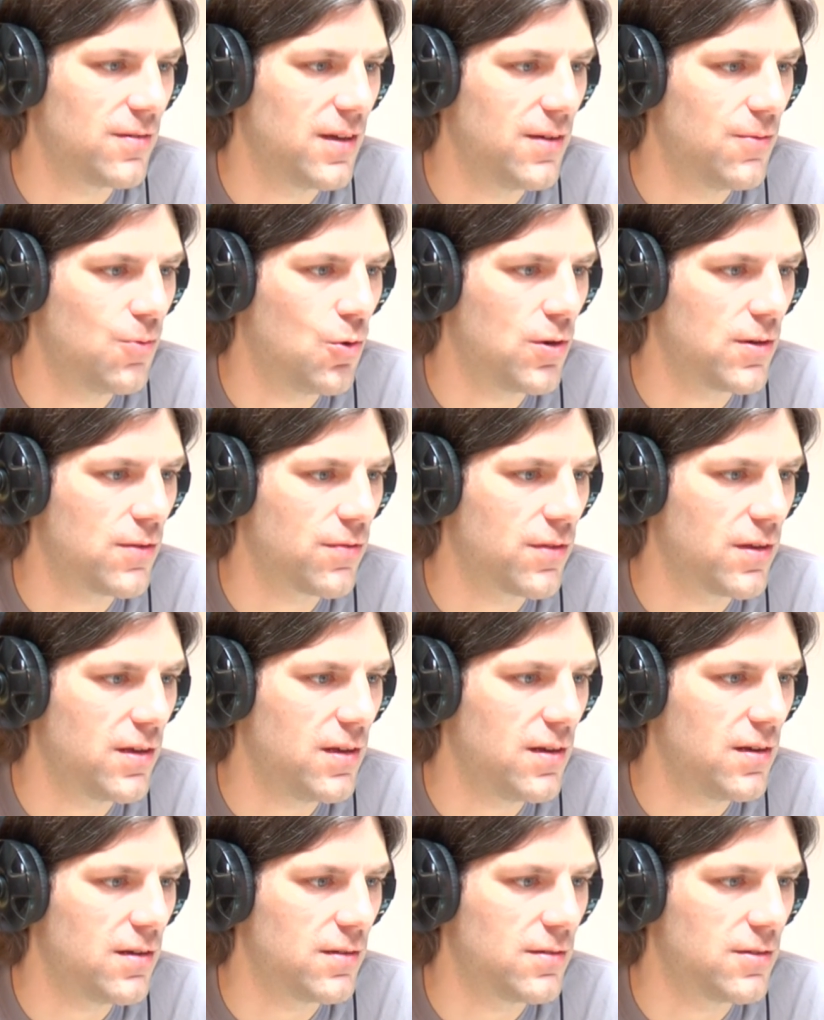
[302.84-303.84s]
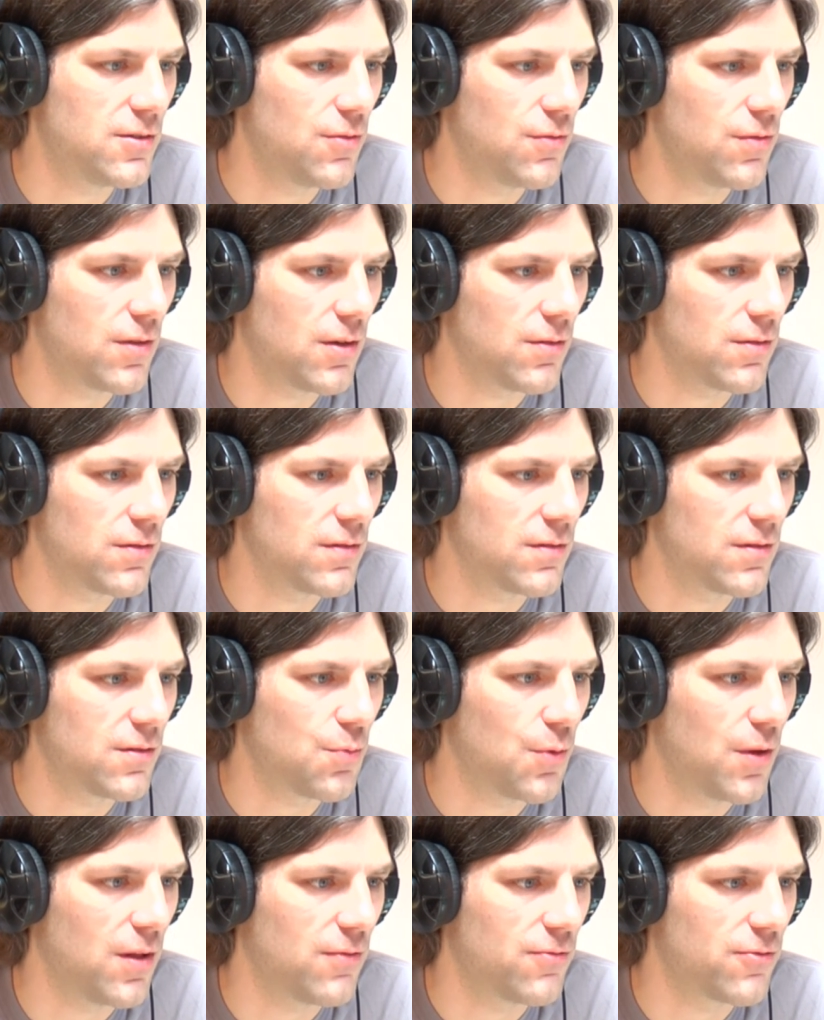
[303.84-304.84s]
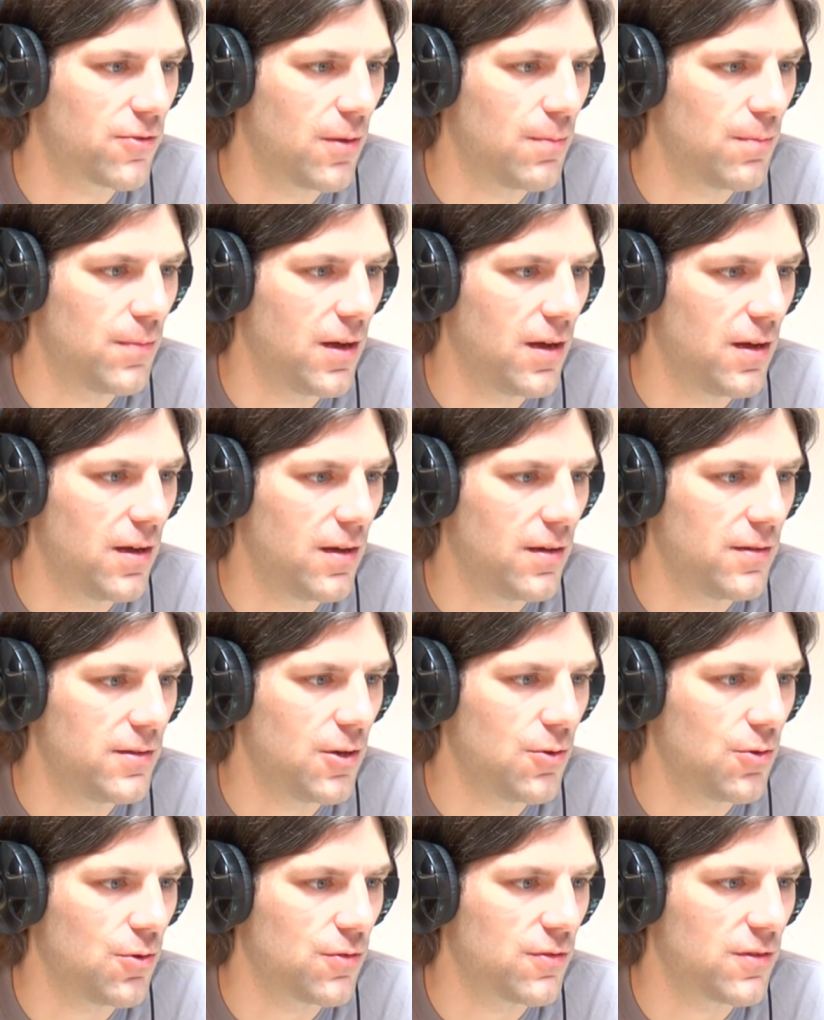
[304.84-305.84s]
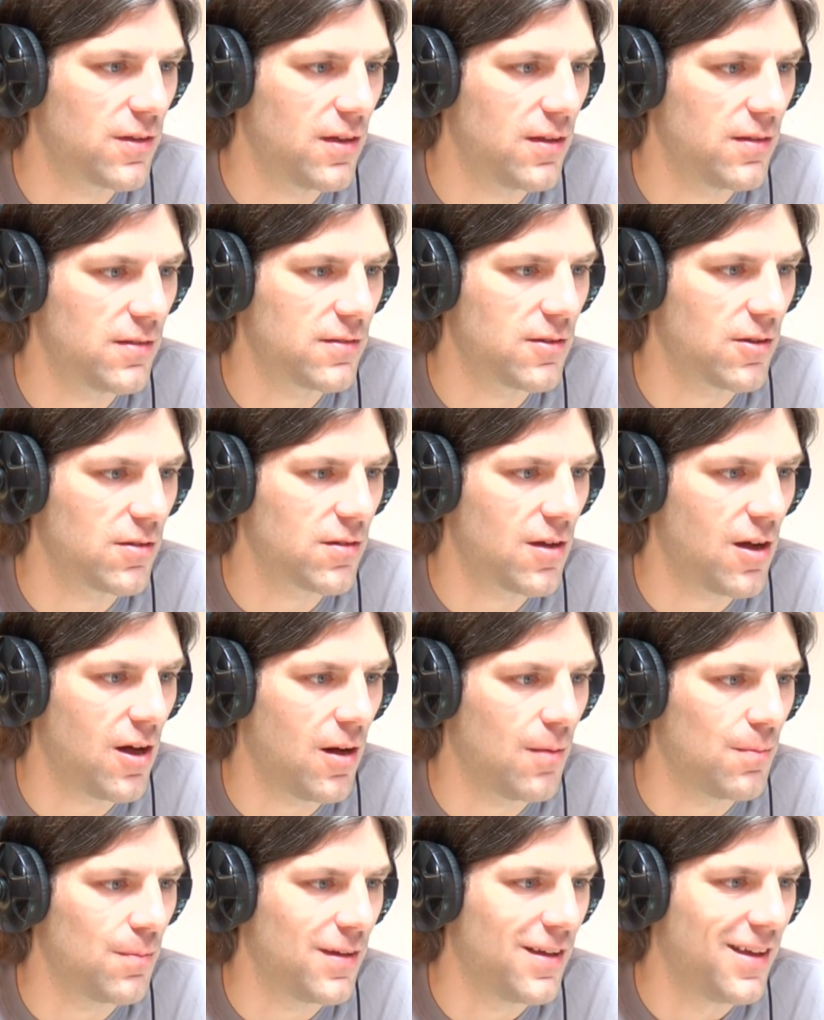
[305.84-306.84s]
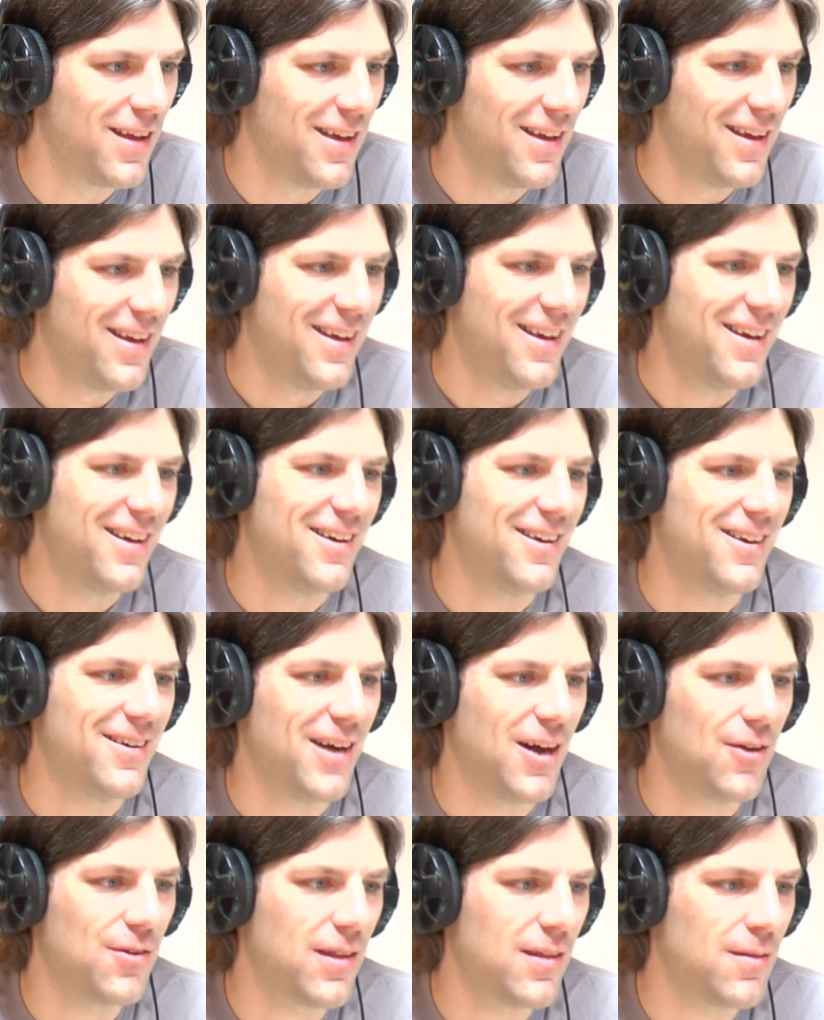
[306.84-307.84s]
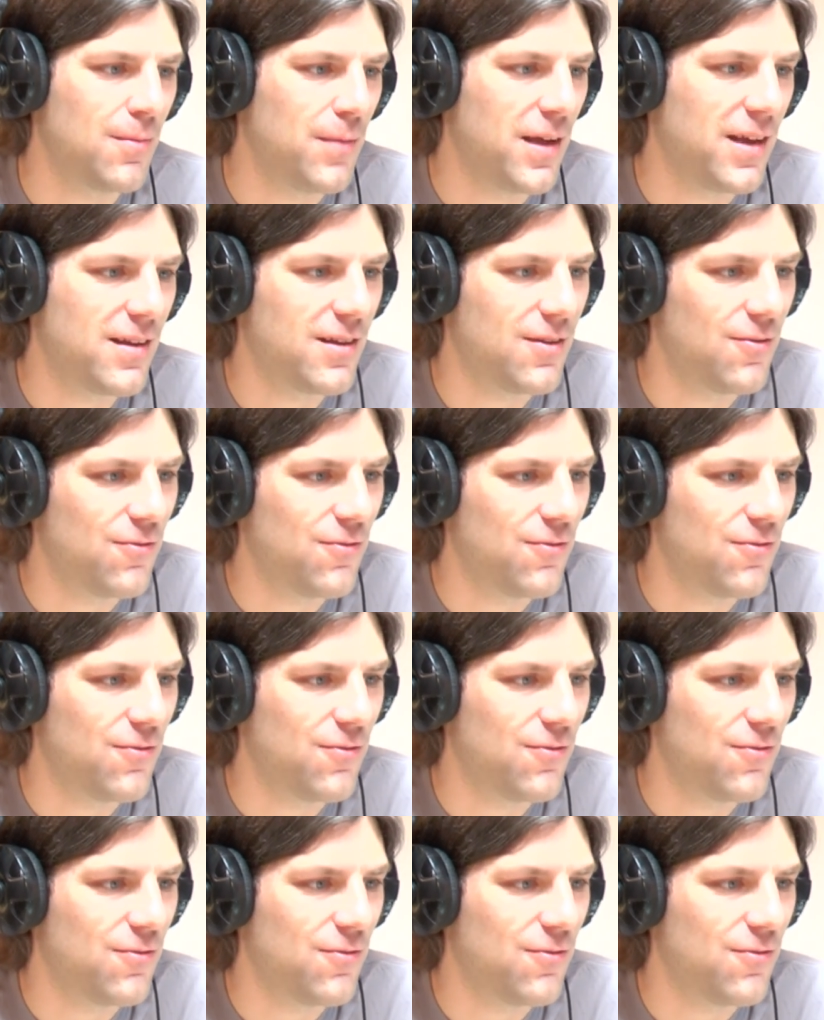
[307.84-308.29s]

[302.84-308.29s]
award of the year 2012 from YoyoSkills.com. How did that make you